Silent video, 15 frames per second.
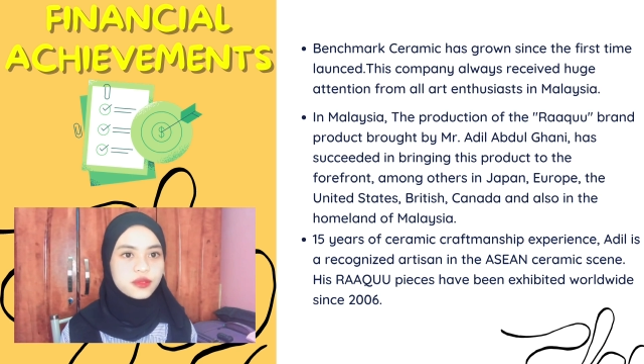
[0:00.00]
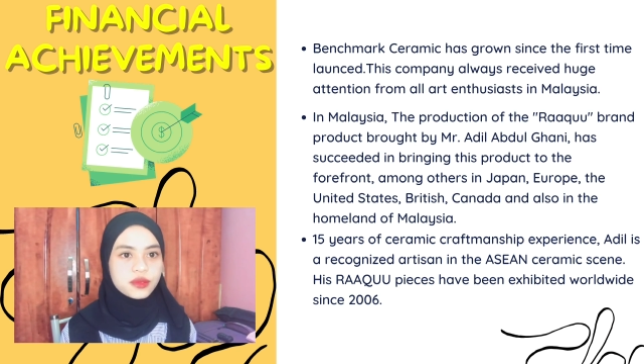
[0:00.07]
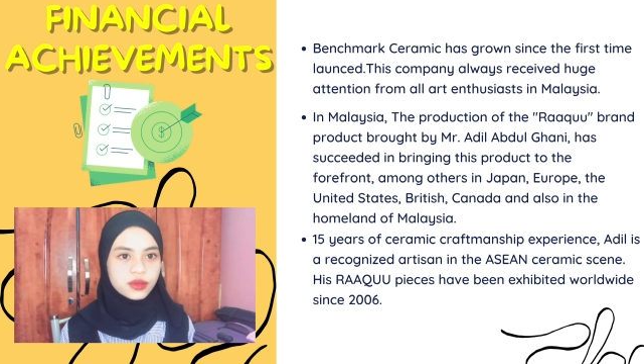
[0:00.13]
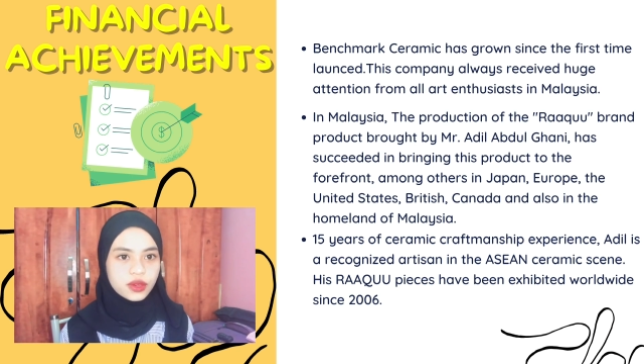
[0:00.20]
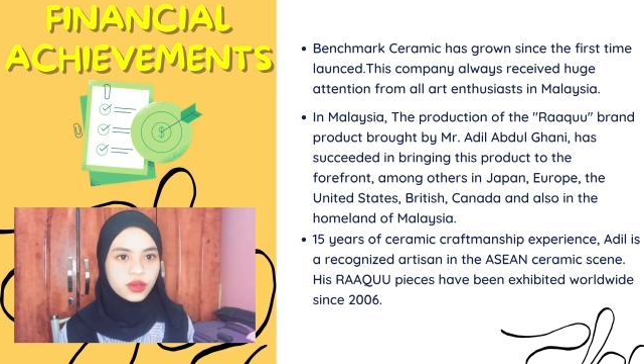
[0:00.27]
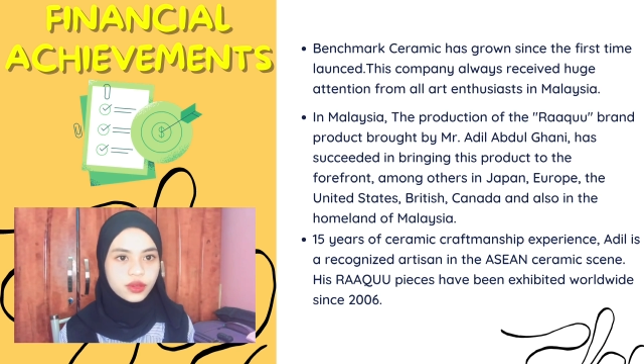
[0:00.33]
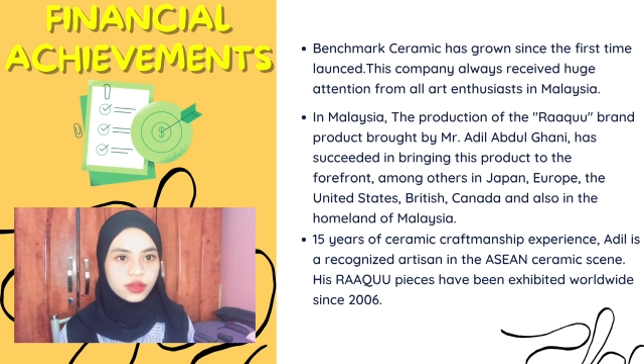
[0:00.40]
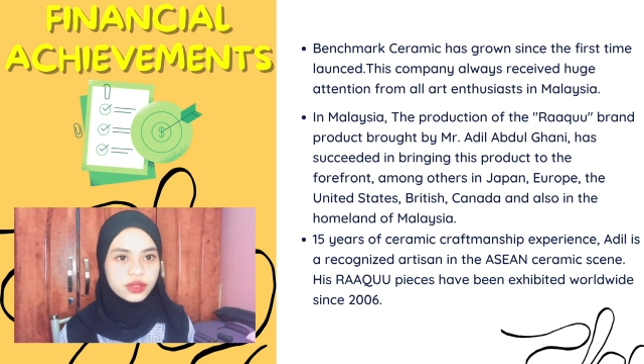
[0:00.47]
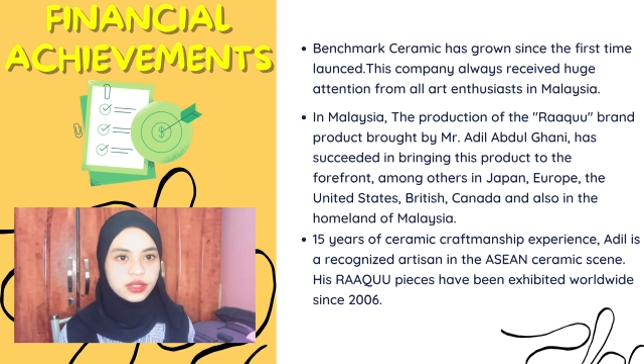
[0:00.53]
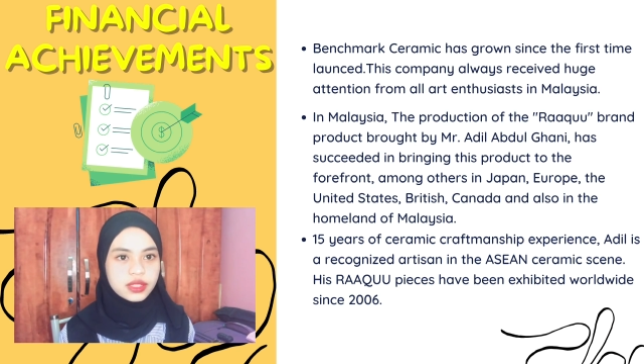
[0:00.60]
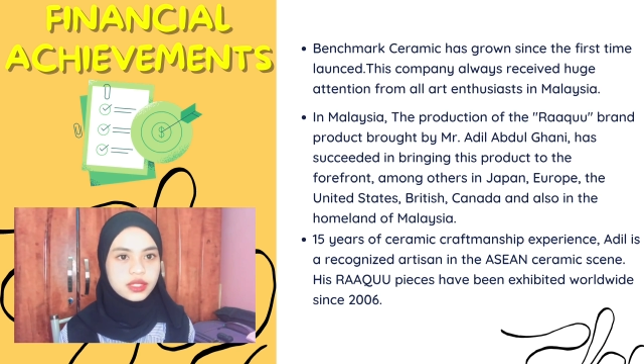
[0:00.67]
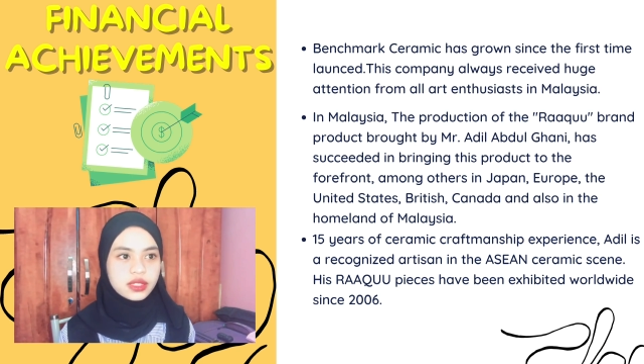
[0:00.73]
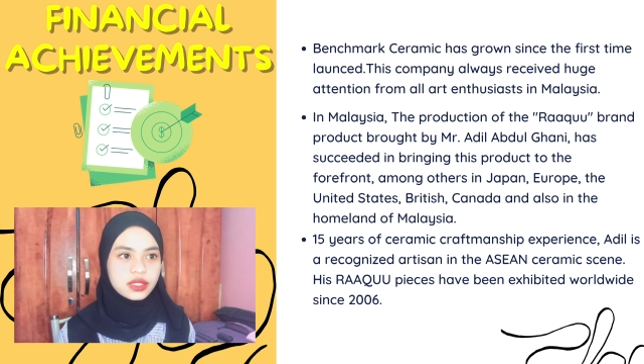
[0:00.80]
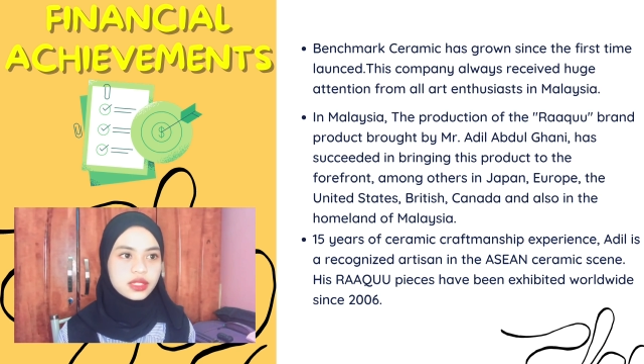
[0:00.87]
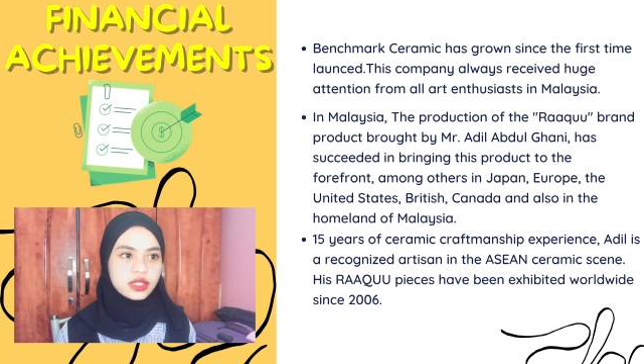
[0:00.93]
Europe,
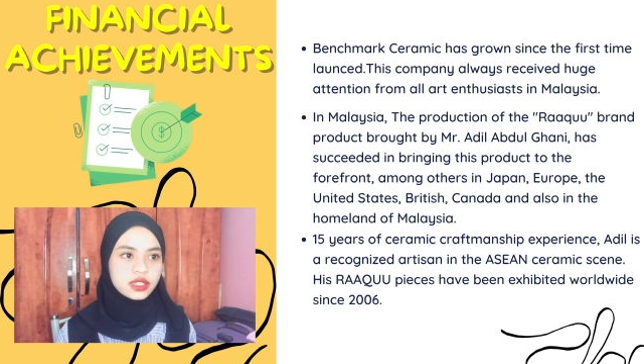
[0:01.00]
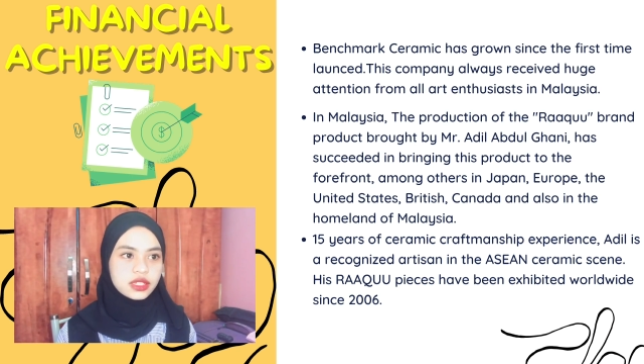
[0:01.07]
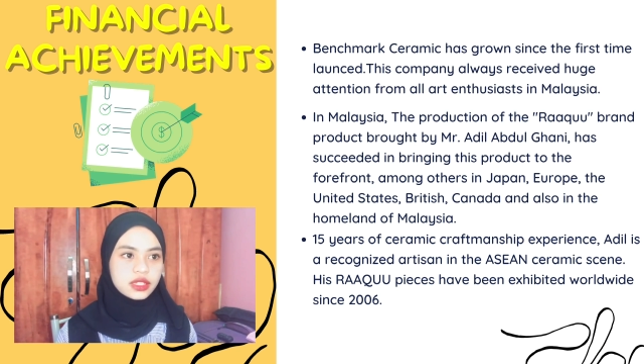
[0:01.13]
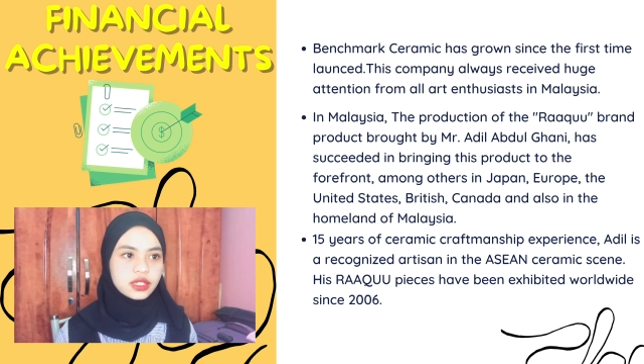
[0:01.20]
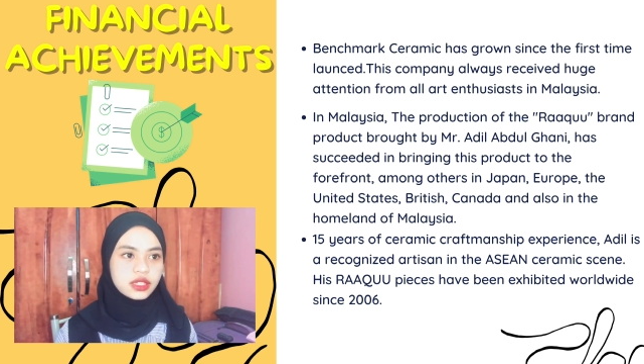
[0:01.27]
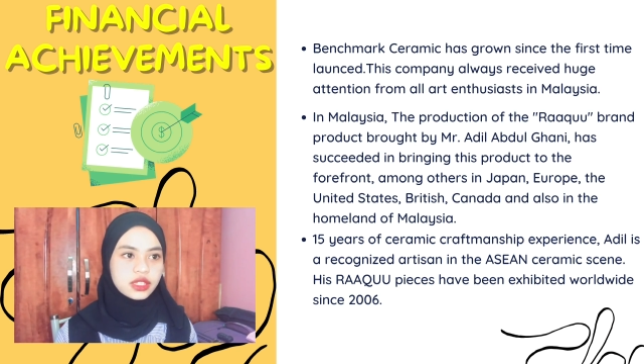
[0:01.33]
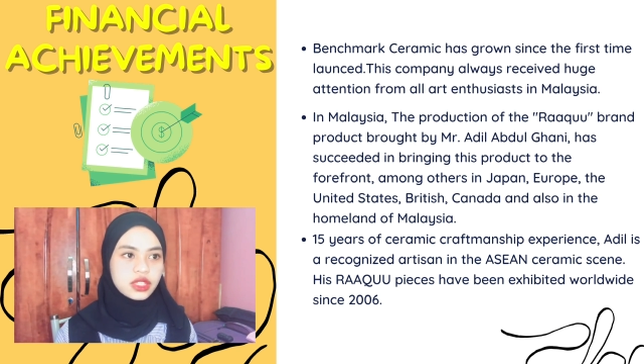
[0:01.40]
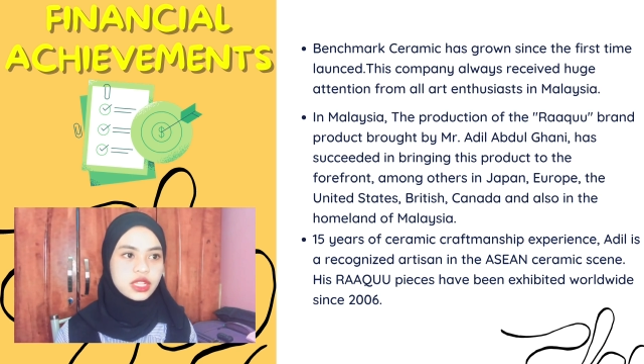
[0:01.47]
the